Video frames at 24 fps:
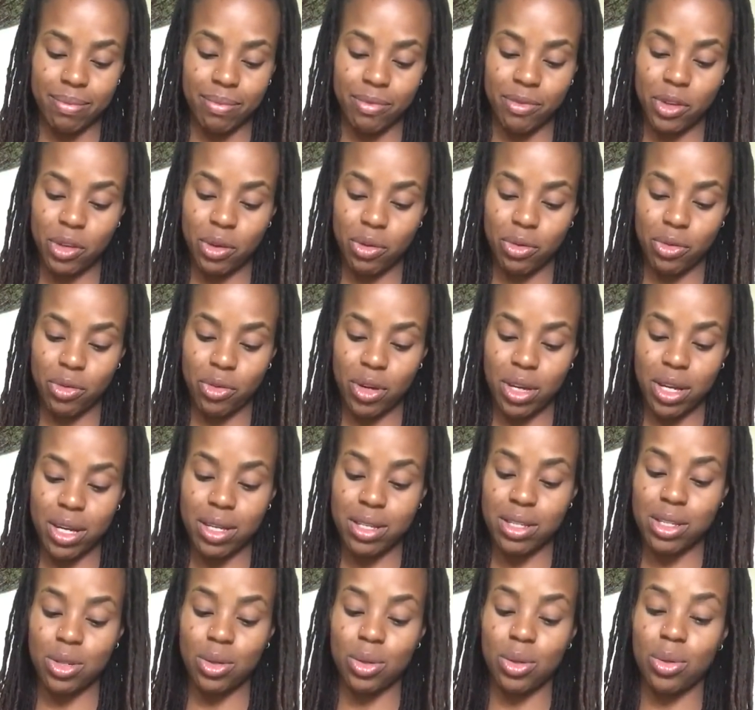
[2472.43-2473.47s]
Feel free
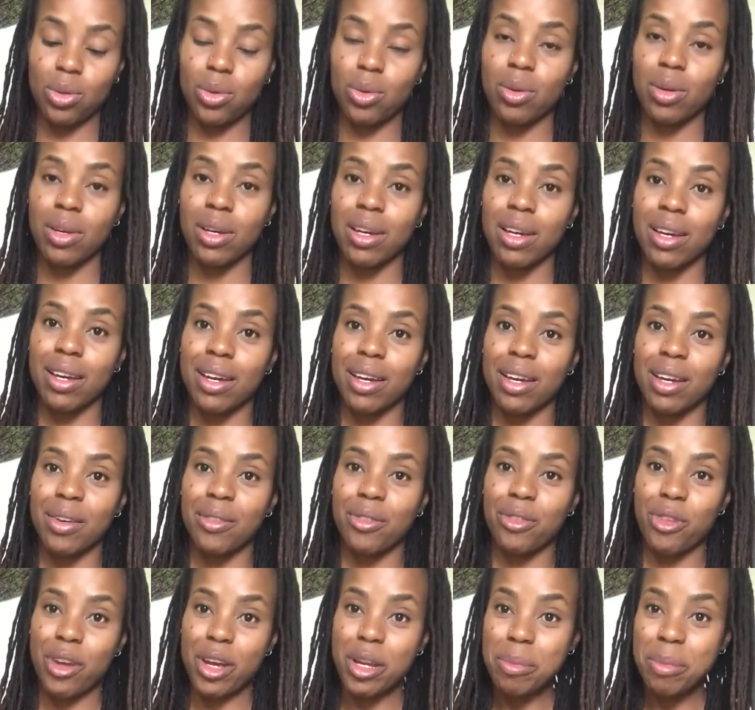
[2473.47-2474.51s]
to
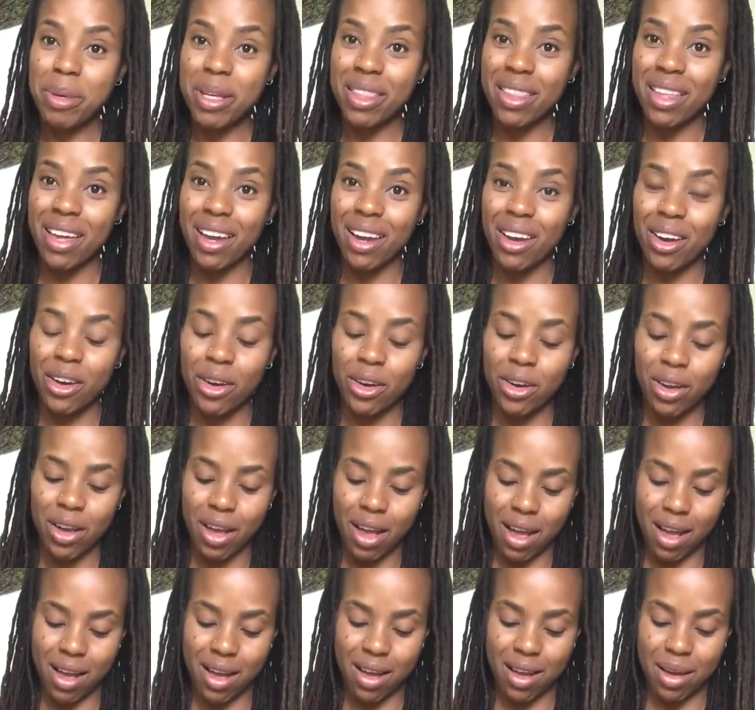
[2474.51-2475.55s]
friend me there,
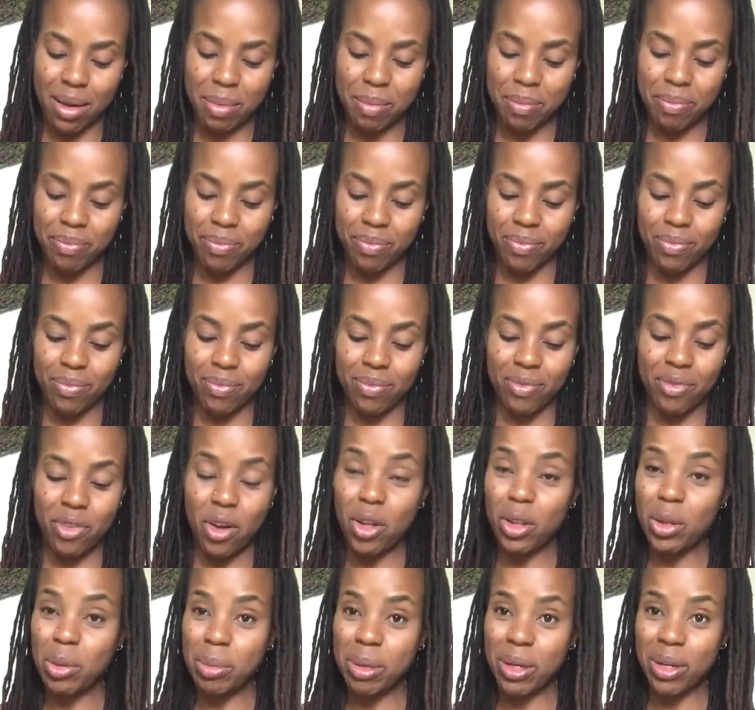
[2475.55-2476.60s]

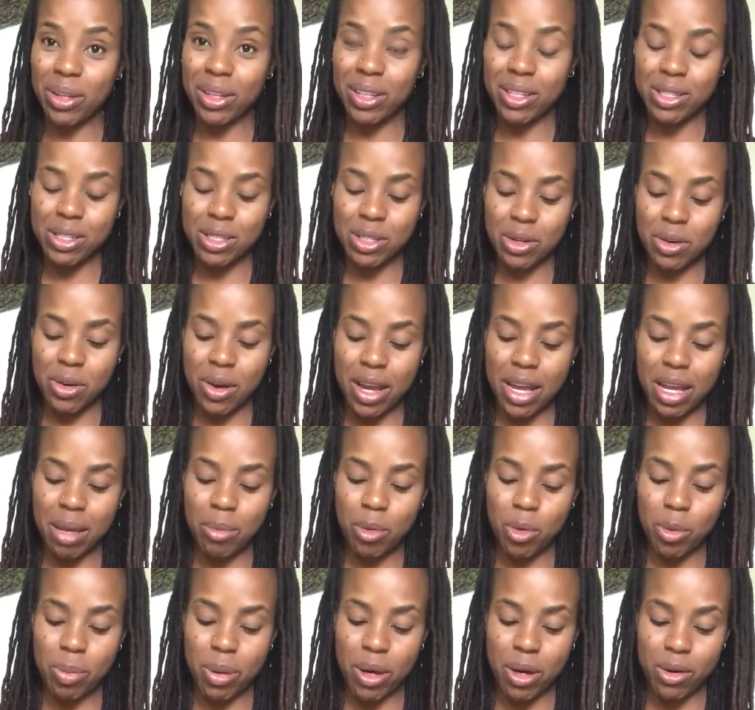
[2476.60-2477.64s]
follow me on Instagram
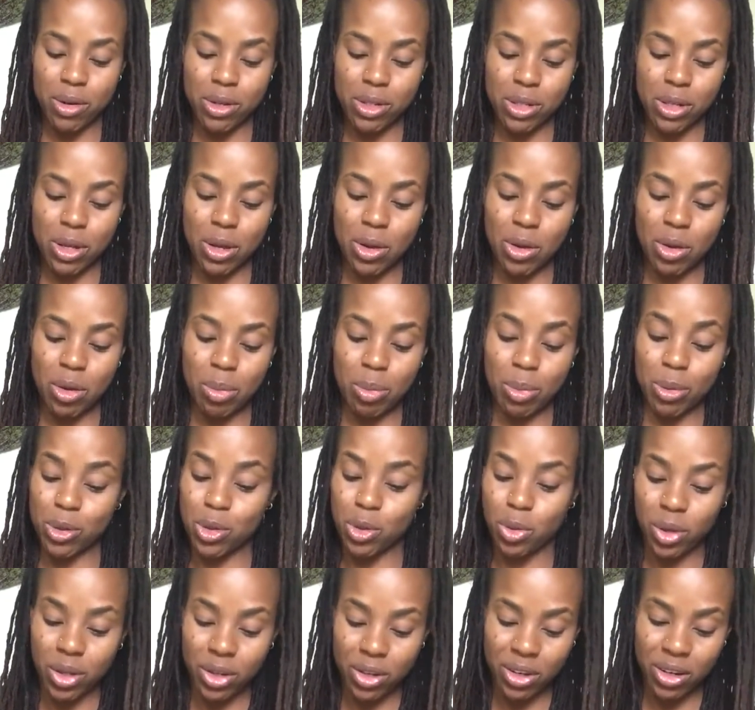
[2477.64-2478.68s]
or Periscope or
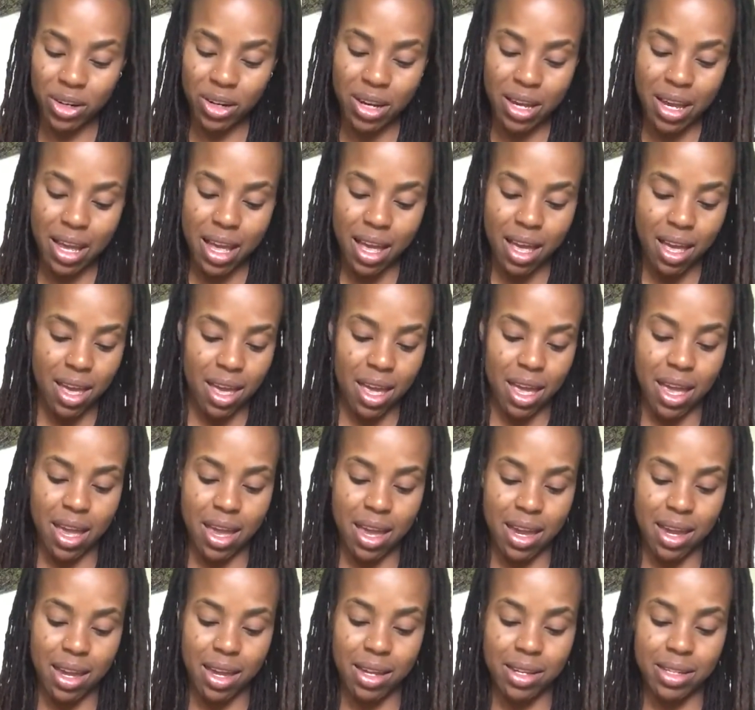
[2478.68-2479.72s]
Twitter,
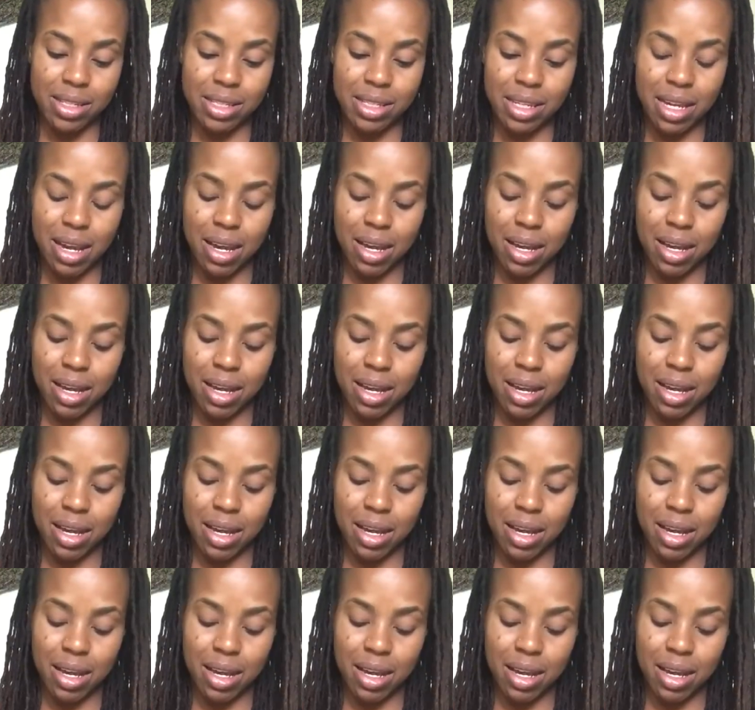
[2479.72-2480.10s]
and